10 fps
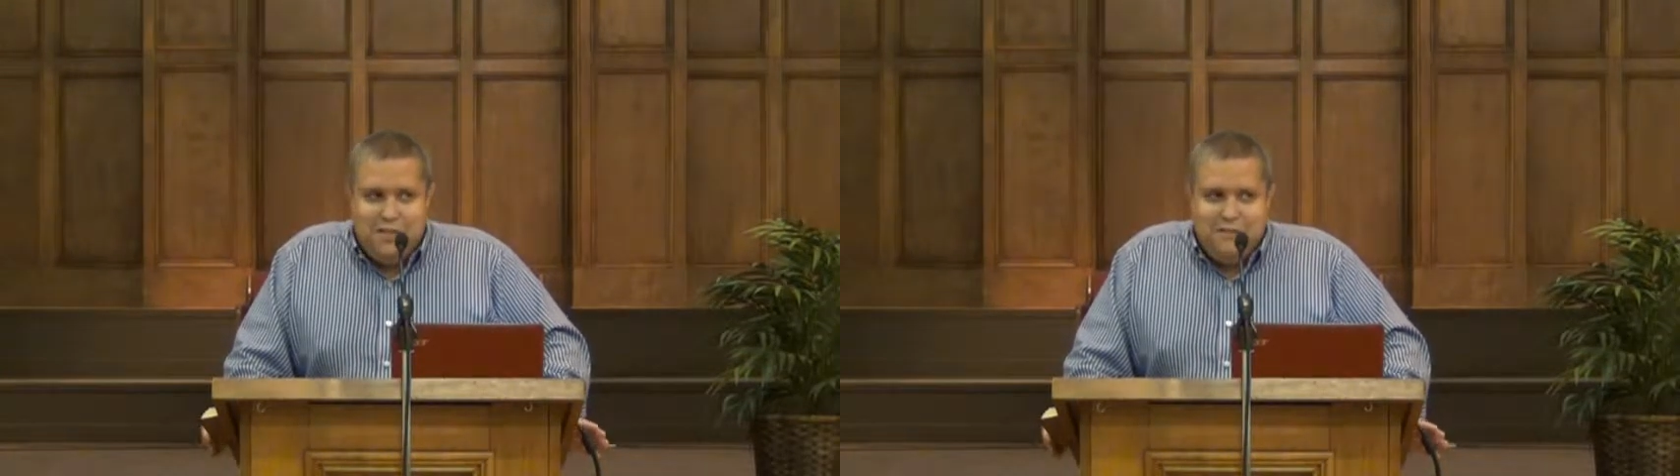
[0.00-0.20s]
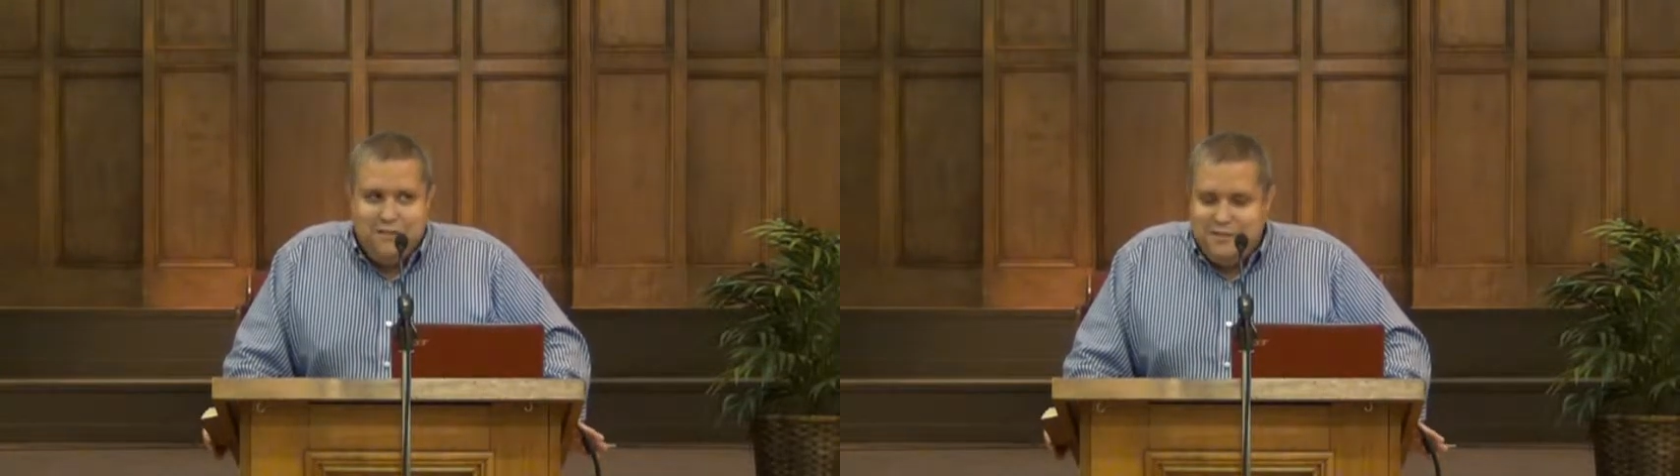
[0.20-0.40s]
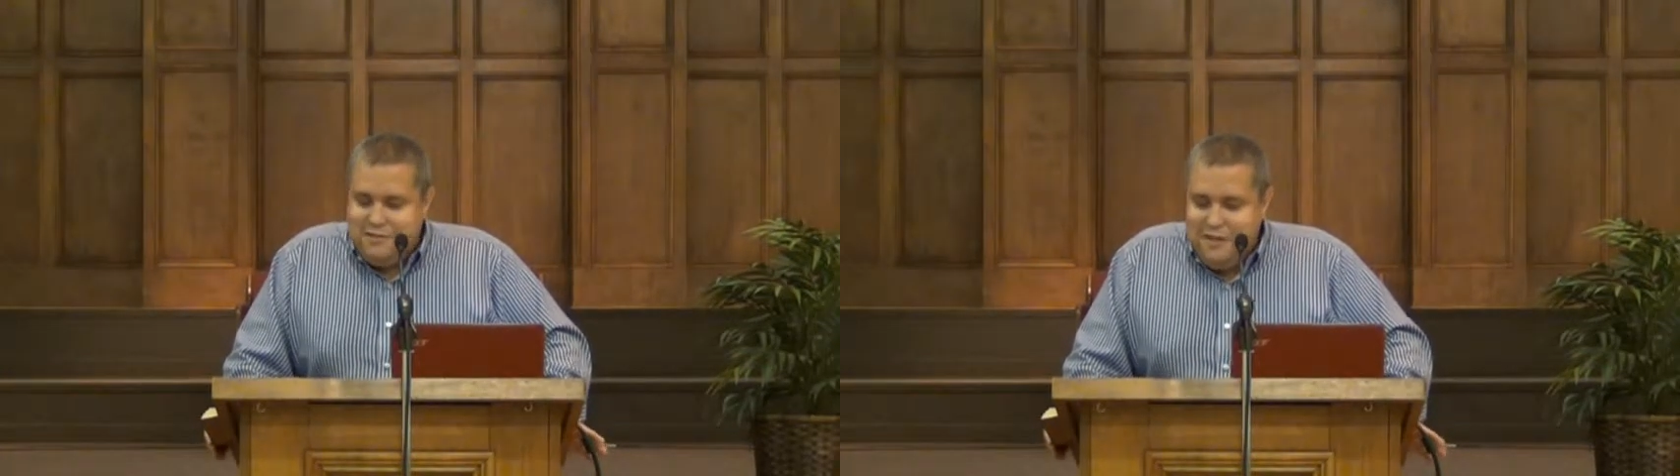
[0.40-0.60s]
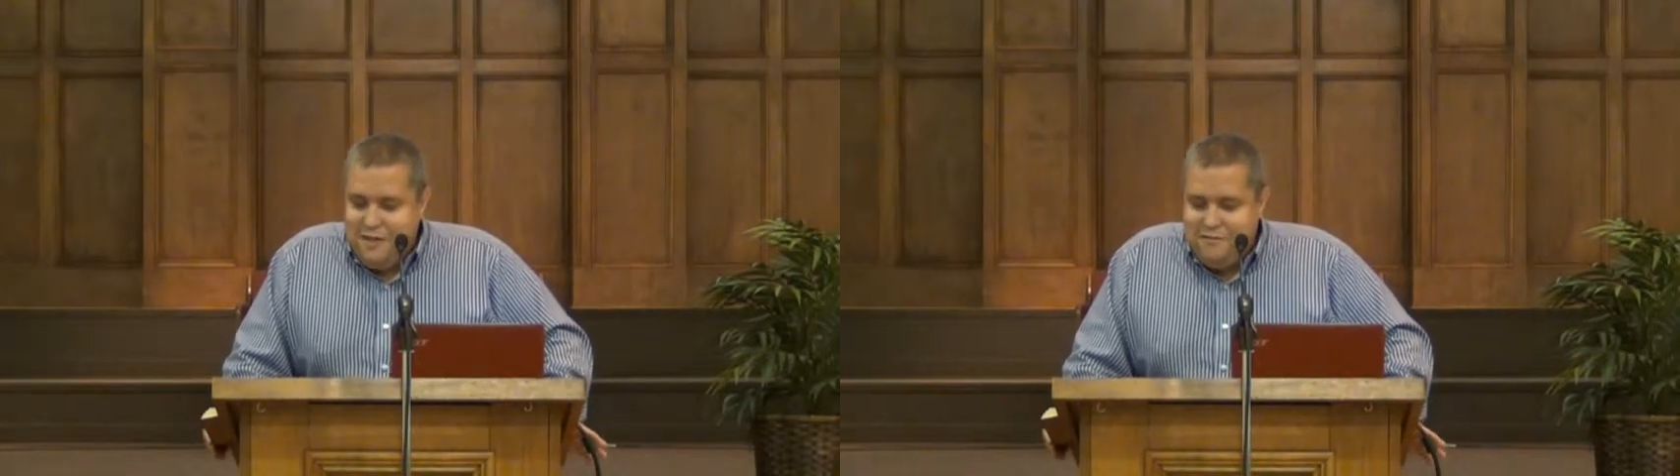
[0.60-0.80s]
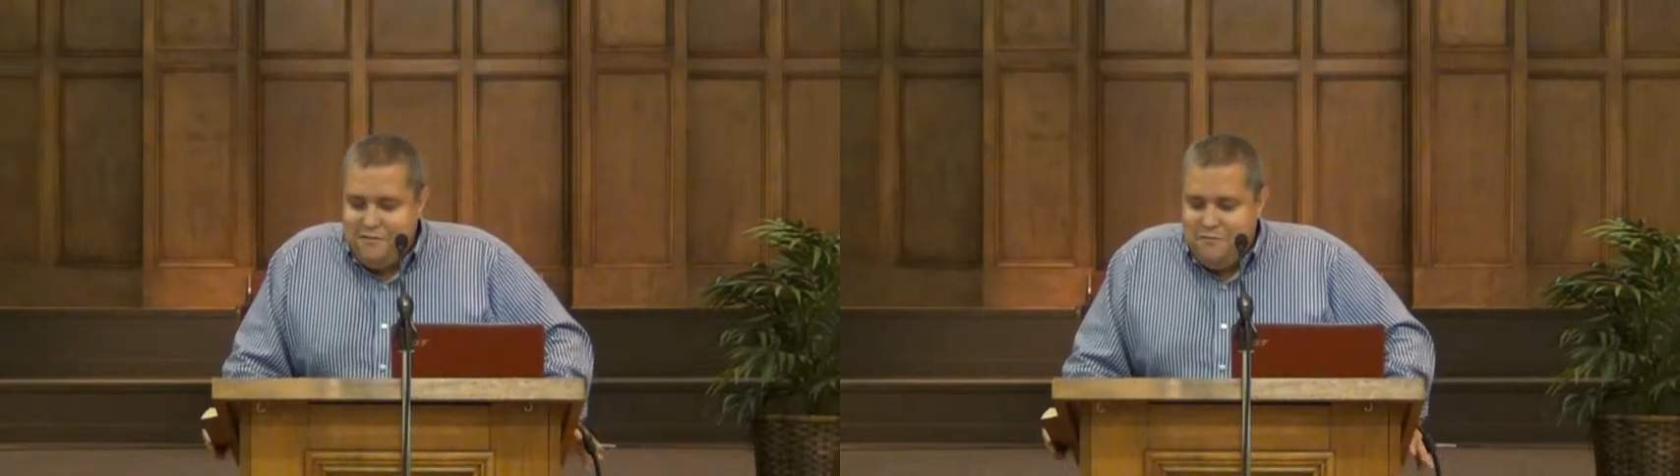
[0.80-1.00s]
that this is
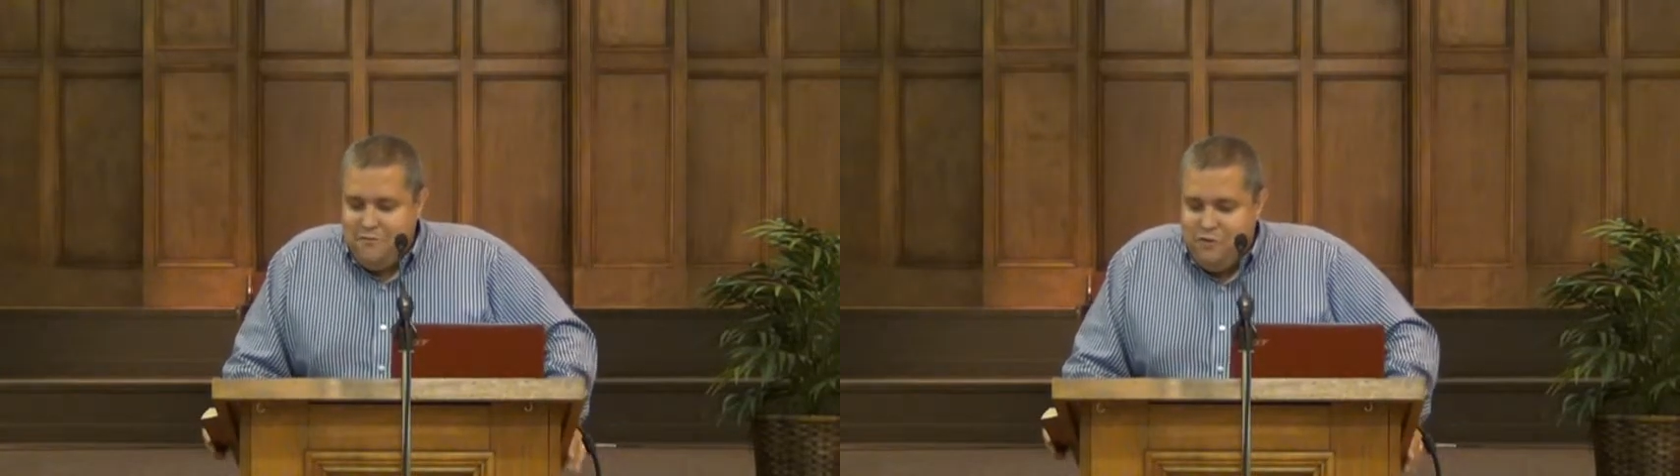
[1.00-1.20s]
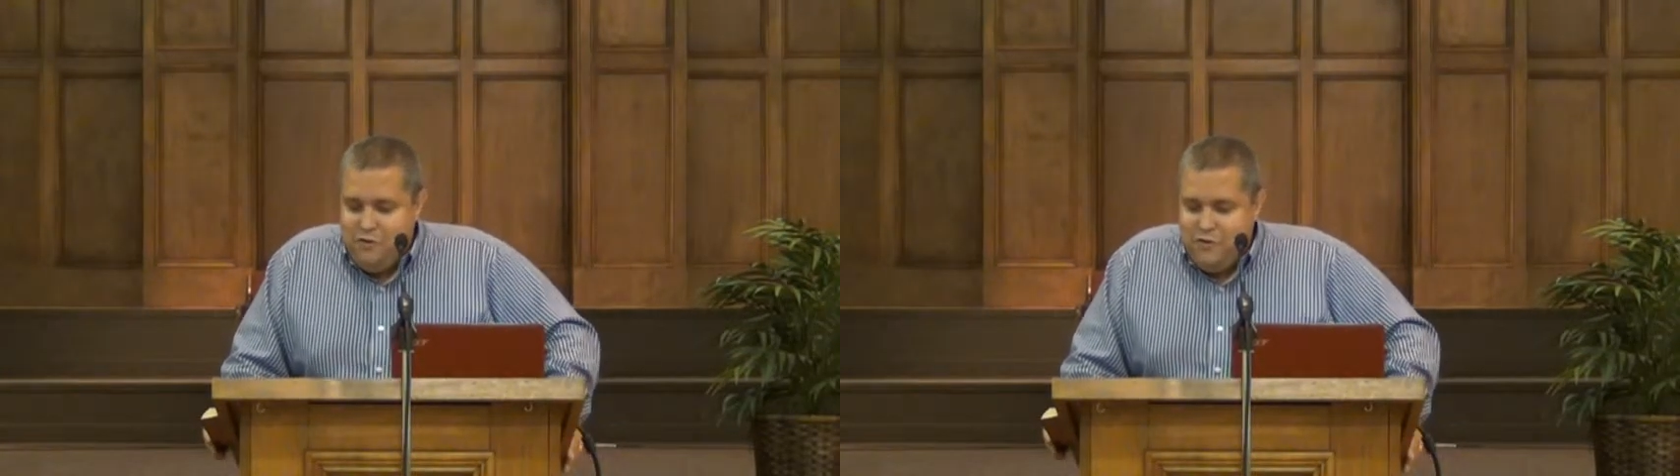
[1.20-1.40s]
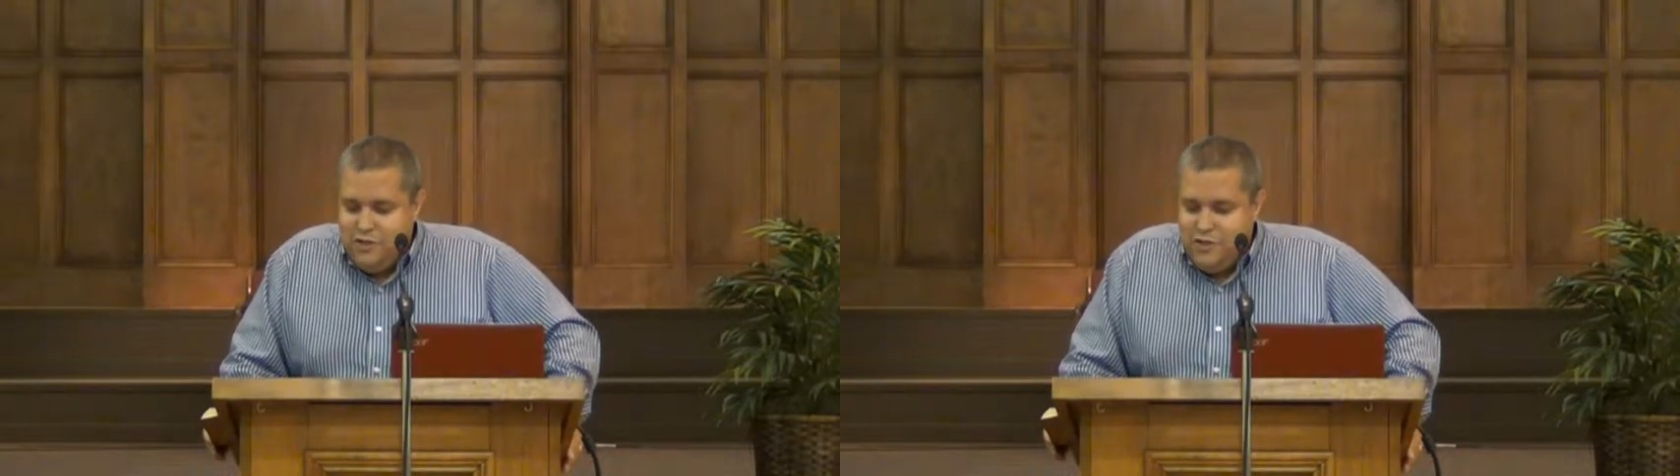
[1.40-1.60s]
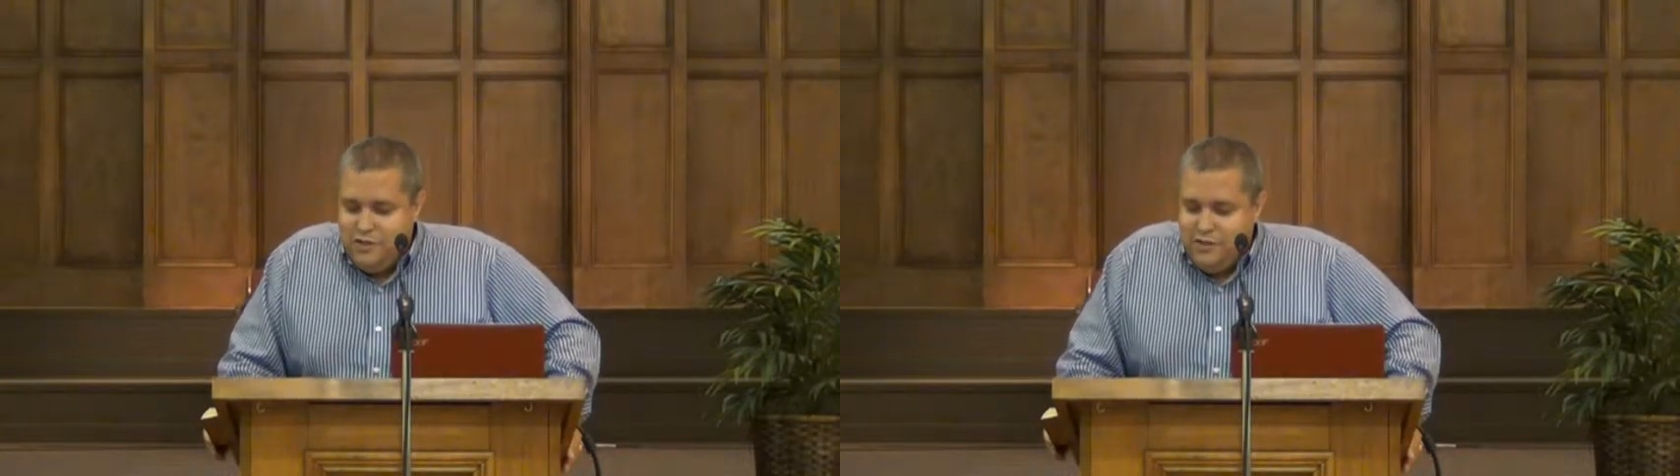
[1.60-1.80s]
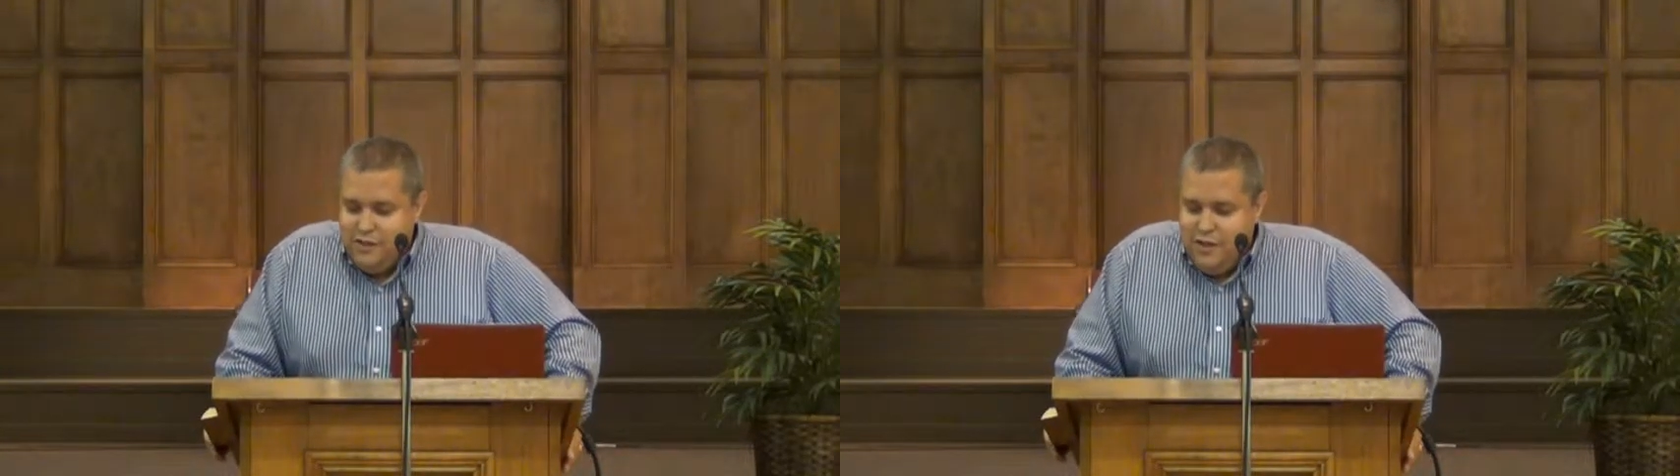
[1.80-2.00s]
not referring to
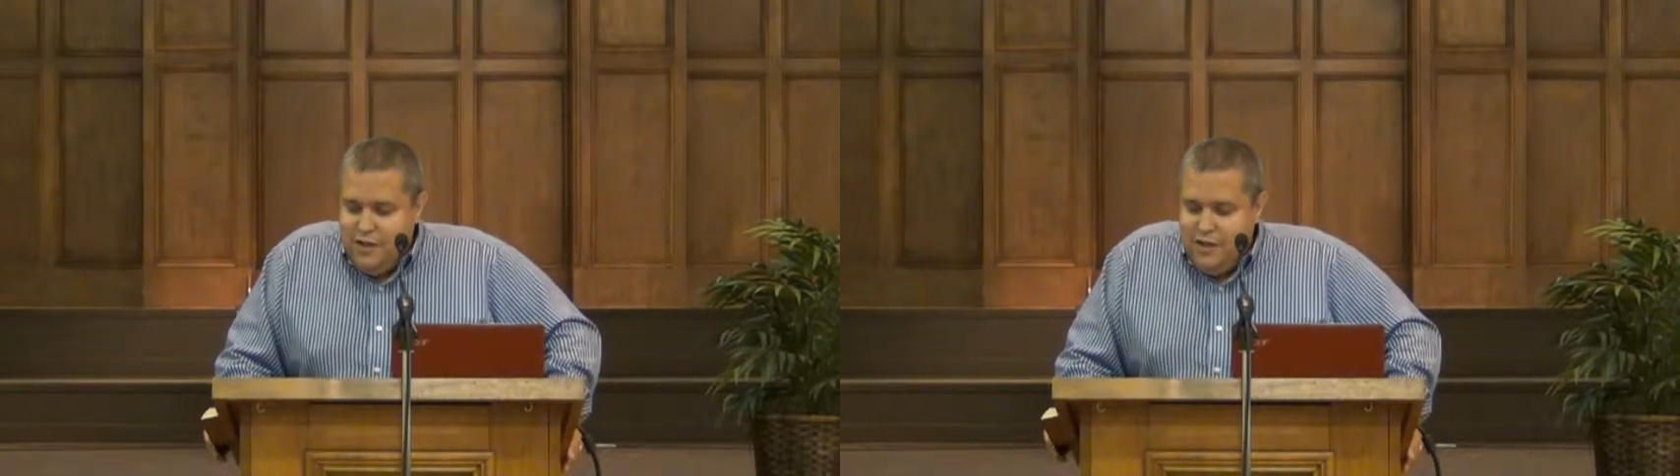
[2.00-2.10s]
Jesus.